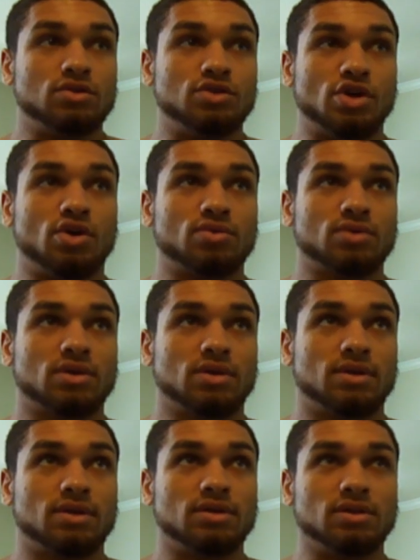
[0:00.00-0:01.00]
don't
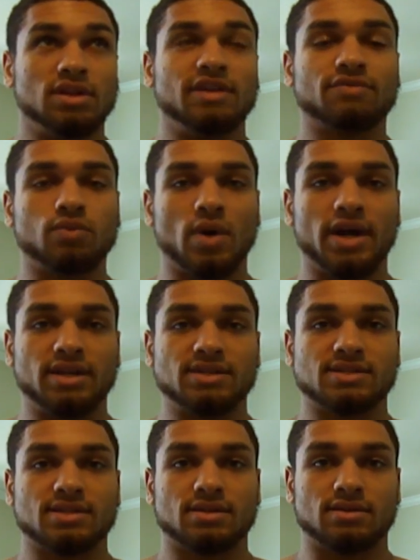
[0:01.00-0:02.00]
lift
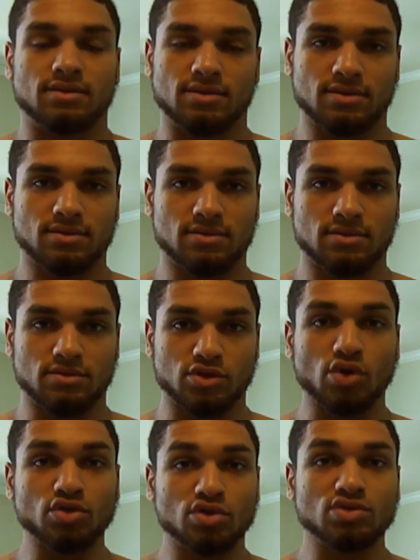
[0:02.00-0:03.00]
weights.
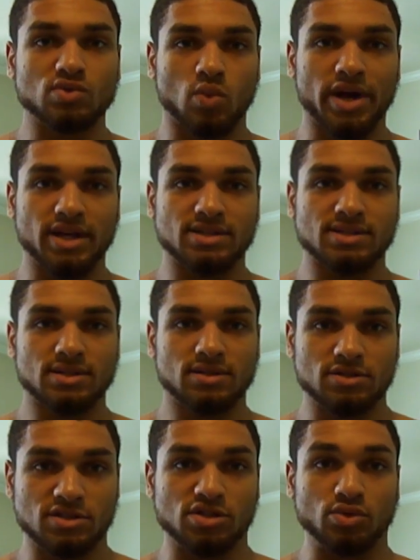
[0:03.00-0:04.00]
Don't use weights
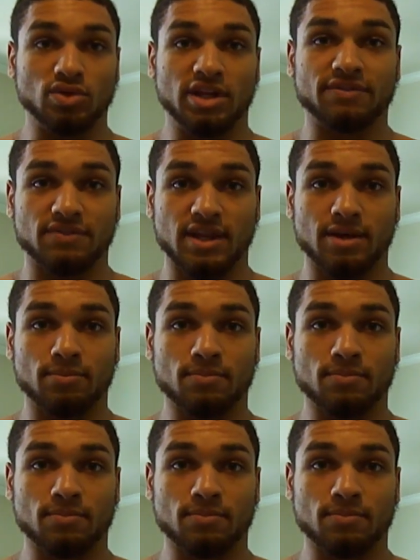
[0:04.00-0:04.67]
to lift them.